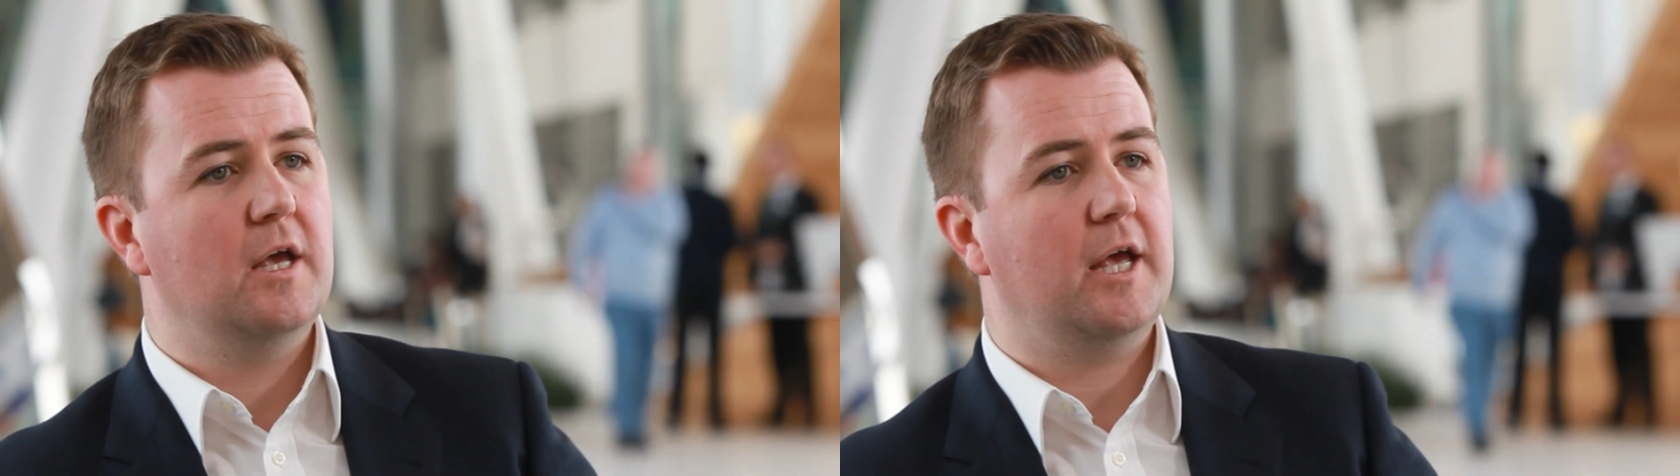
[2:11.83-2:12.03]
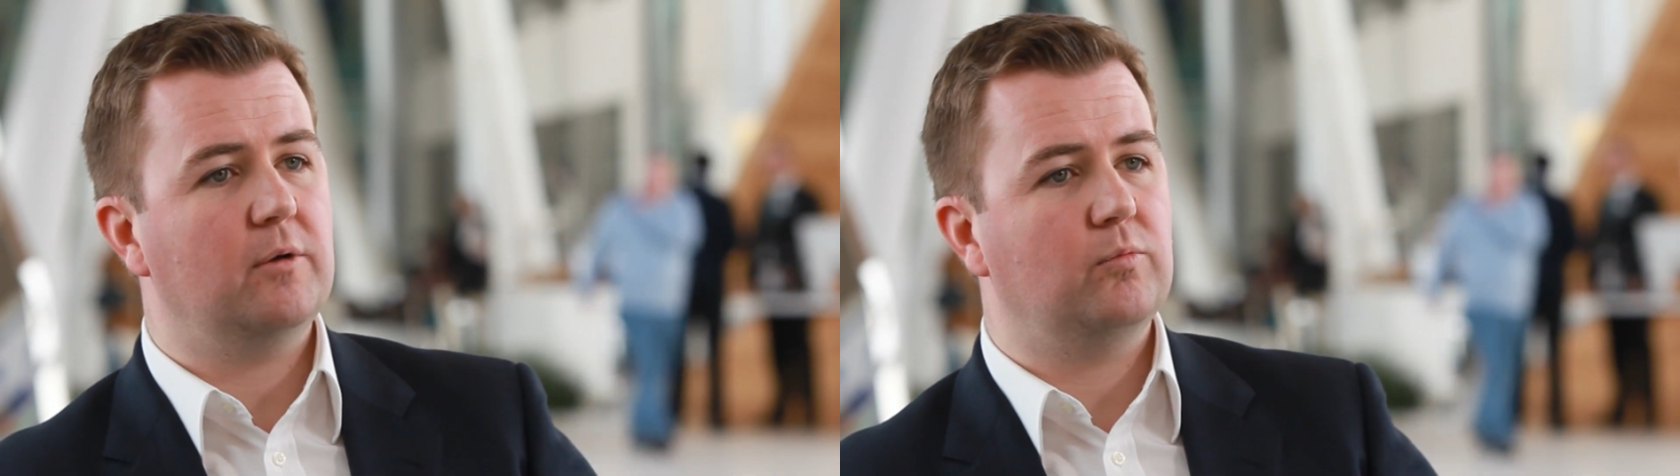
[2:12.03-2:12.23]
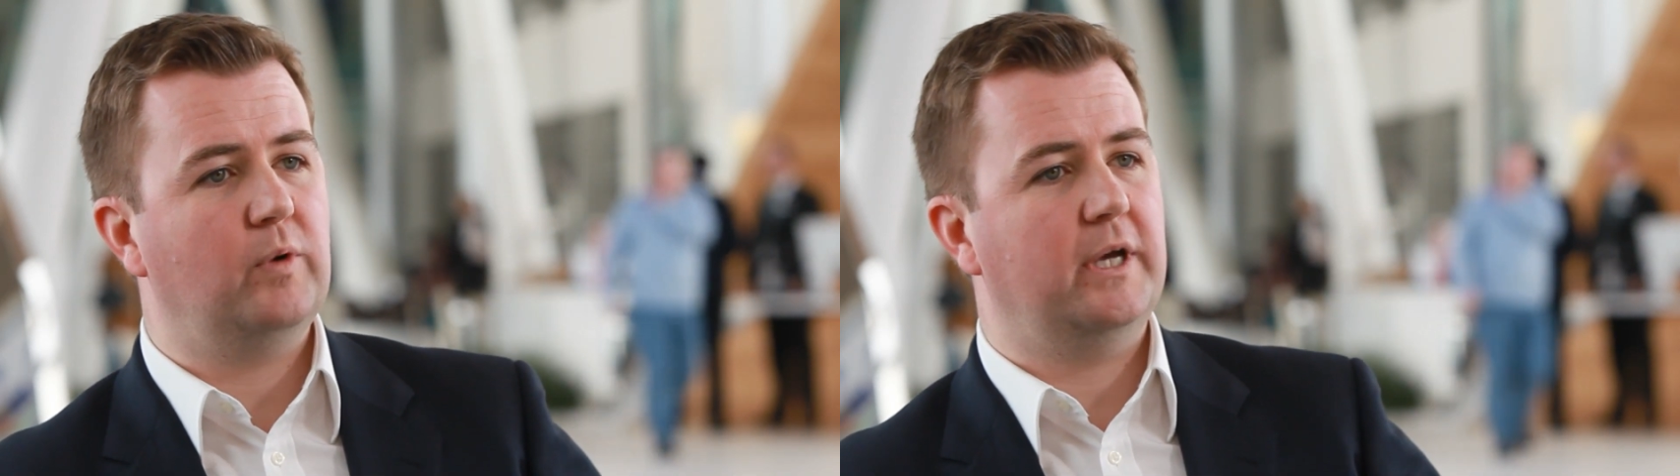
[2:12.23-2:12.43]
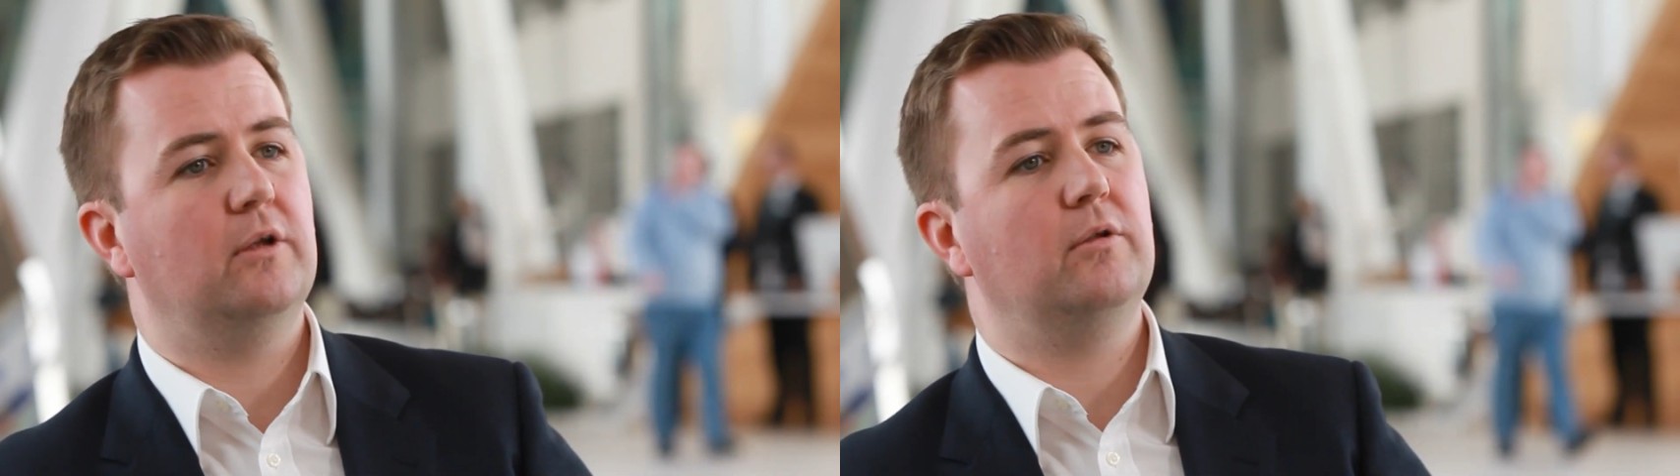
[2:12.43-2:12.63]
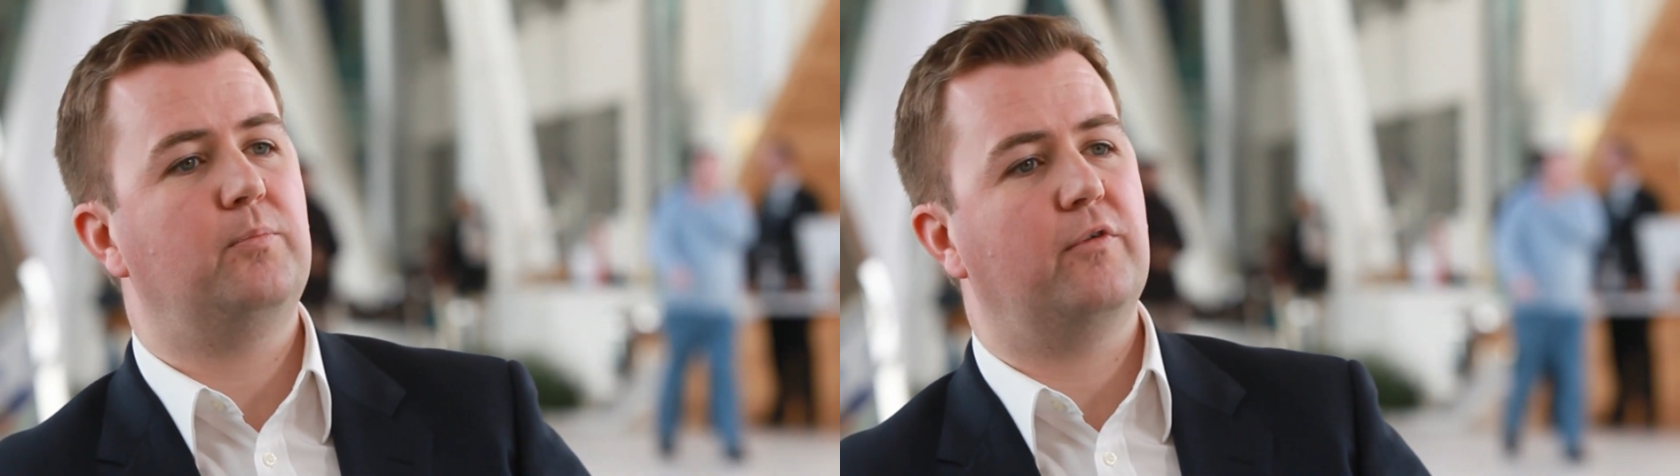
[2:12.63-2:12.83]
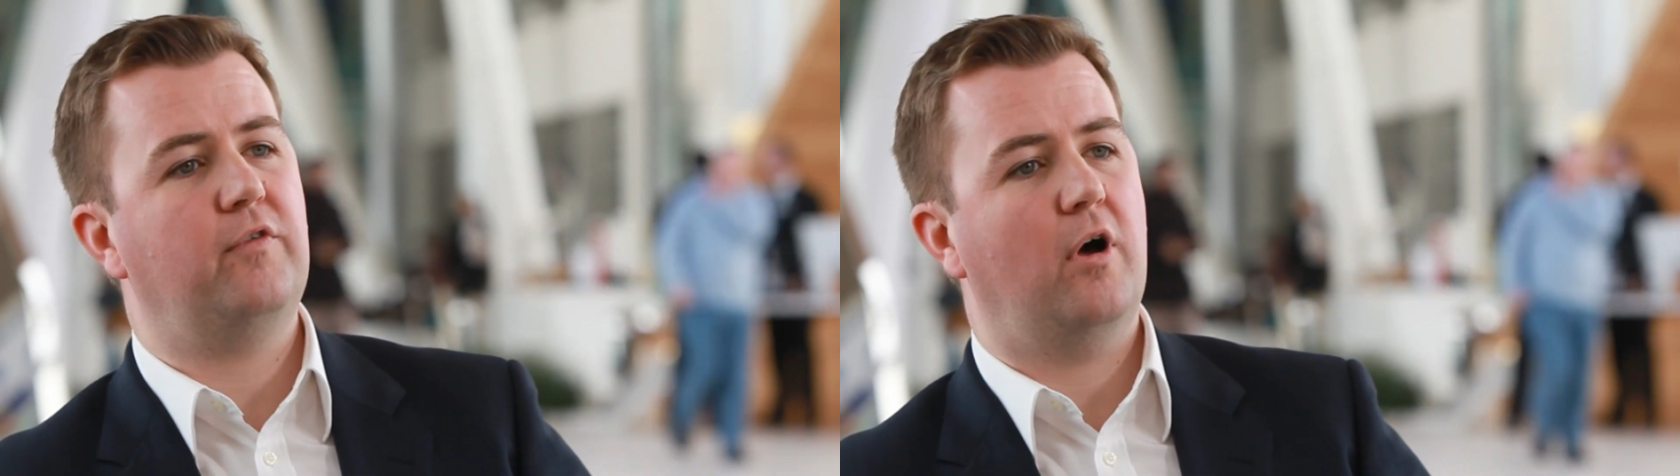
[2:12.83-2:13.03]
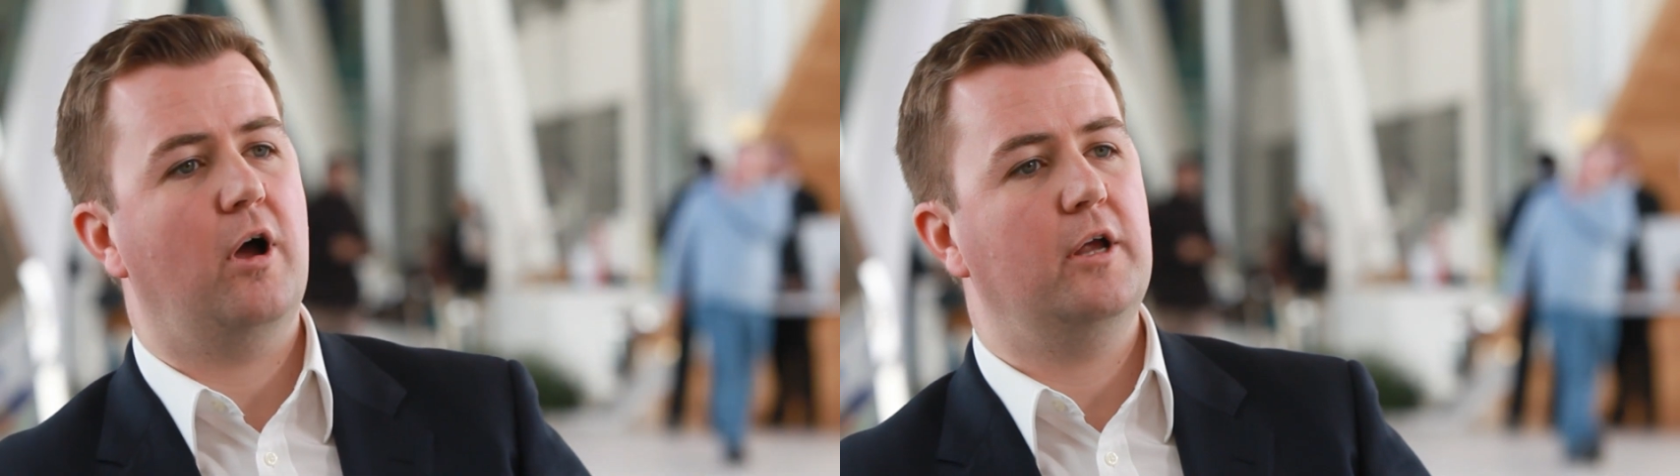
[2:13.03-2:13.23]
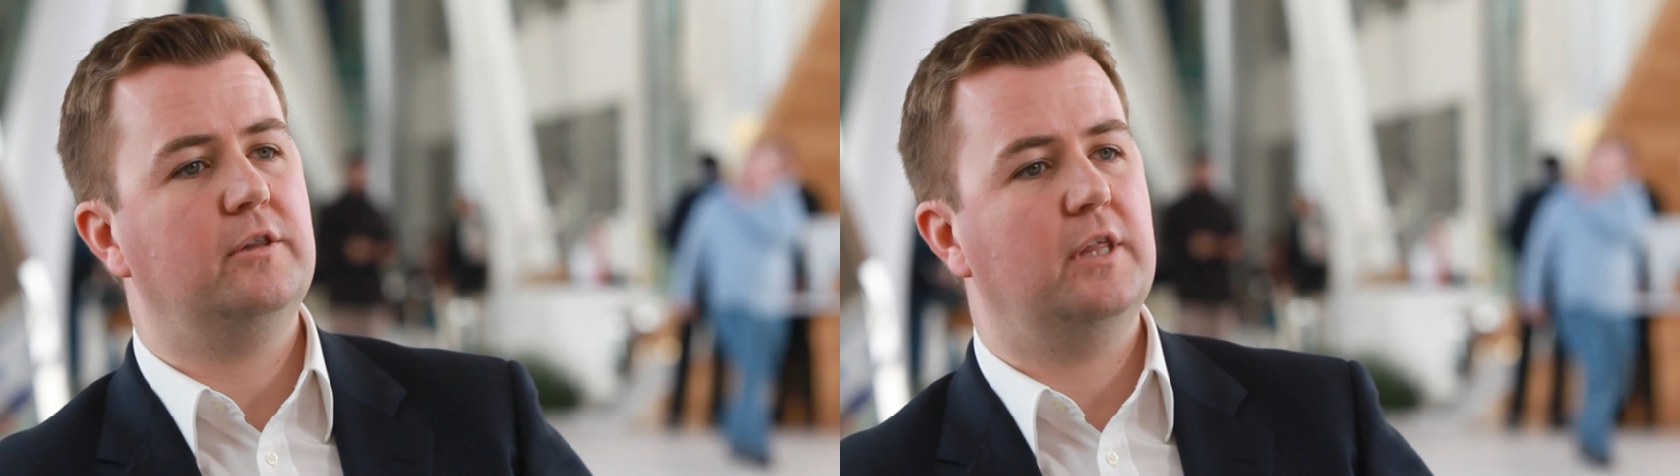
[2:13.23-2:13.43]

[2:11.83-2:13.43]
it will provide